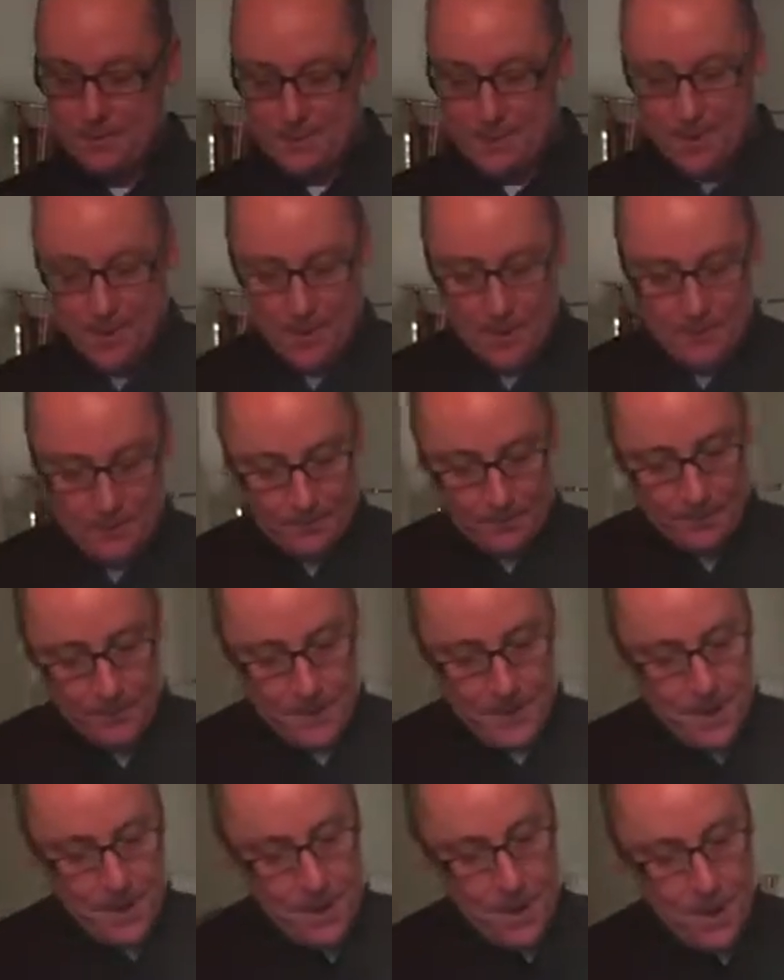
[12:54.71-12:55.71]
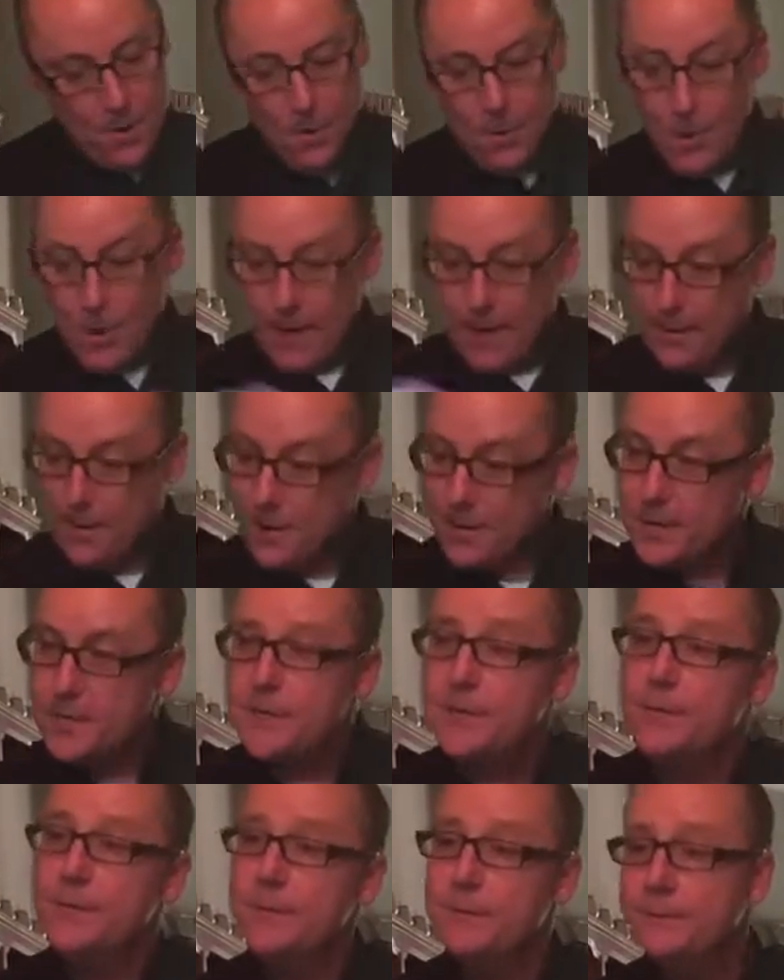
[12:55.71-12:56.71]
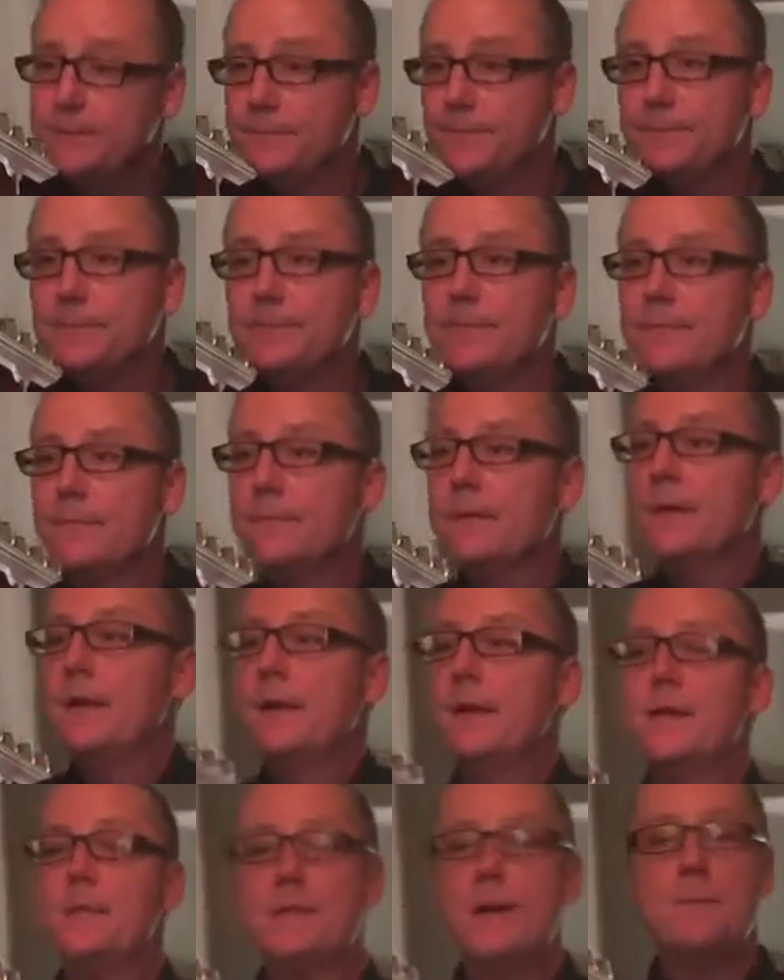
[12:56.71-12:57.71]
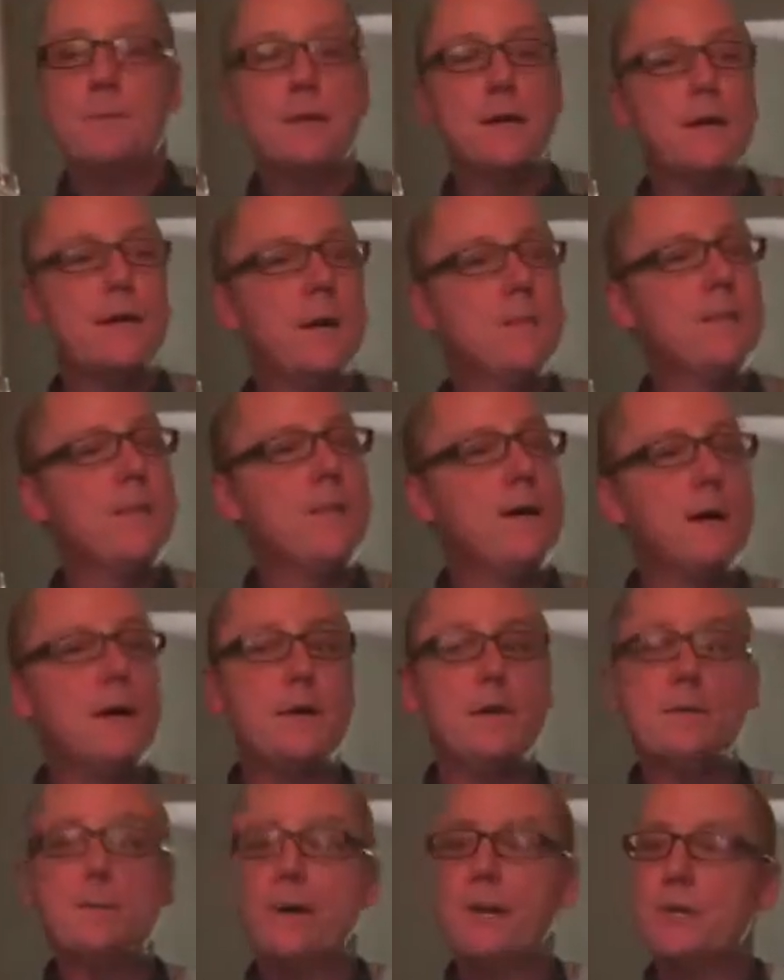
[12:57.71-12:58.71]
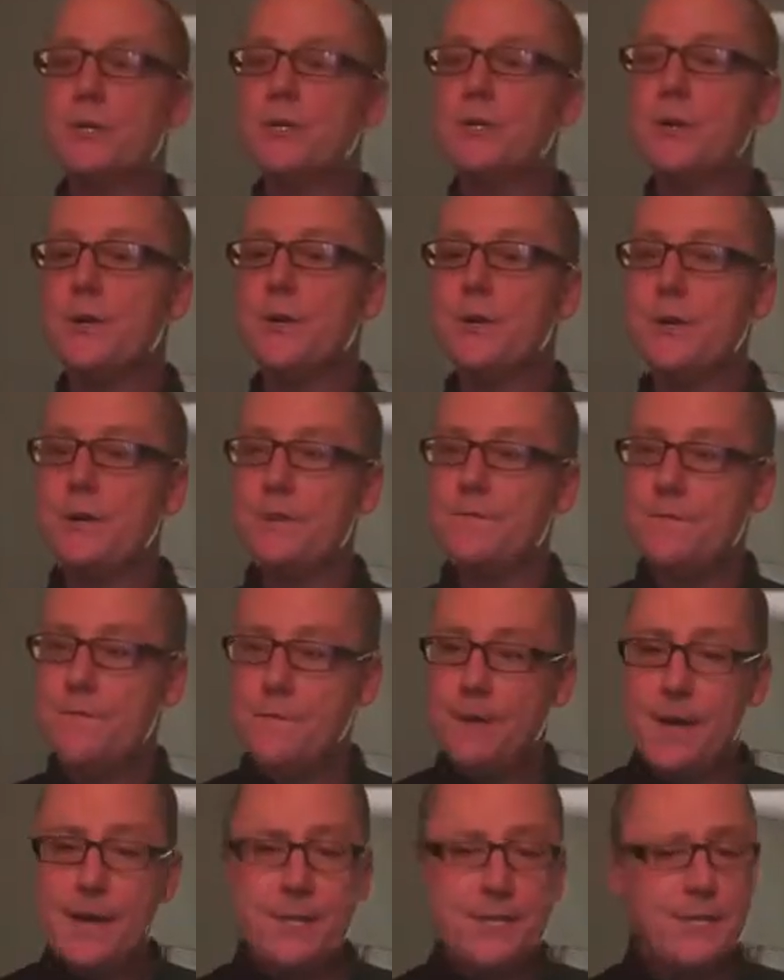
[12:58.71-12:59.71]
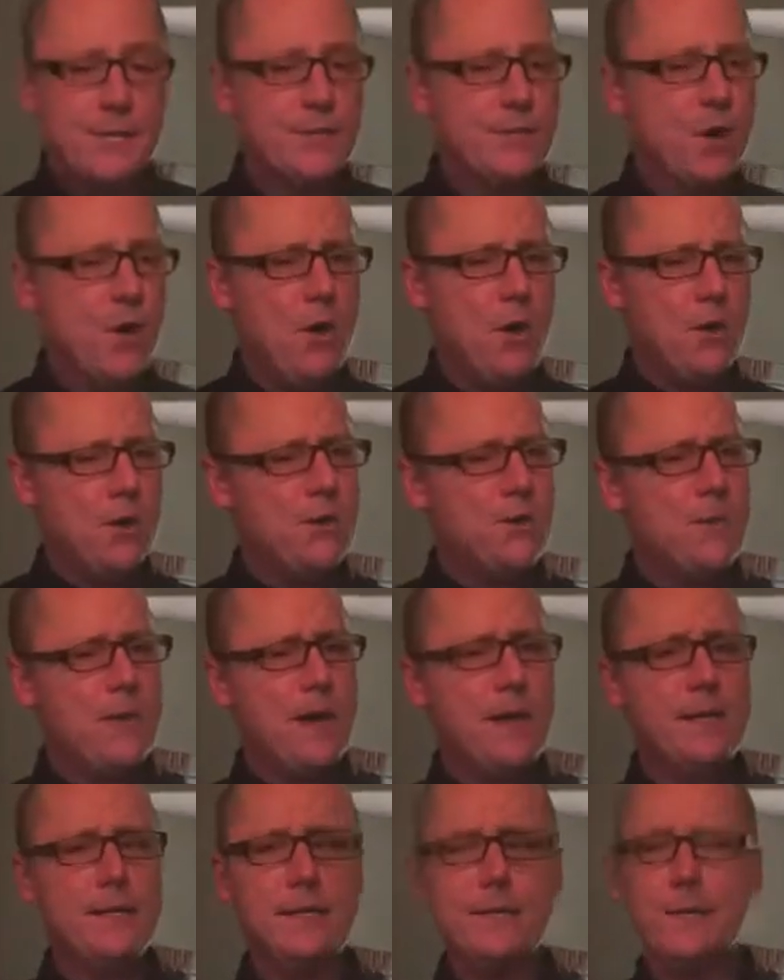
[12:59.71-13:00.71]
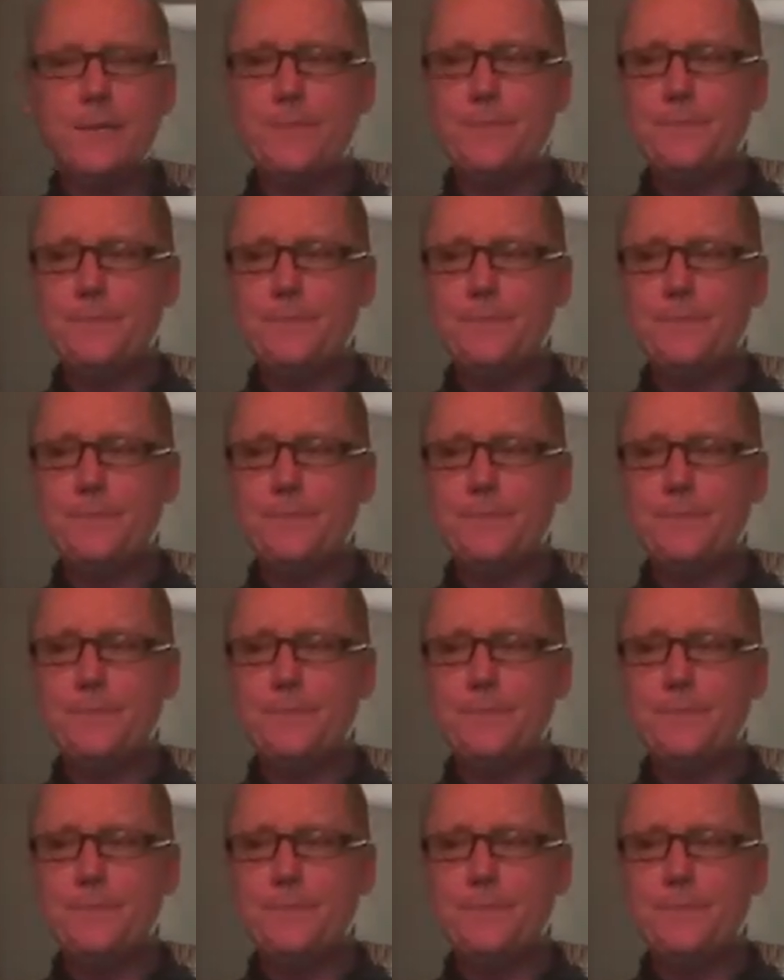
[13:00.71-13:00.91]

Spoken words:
So, what I want to do is I'm going to come around and make sure your information is all correct.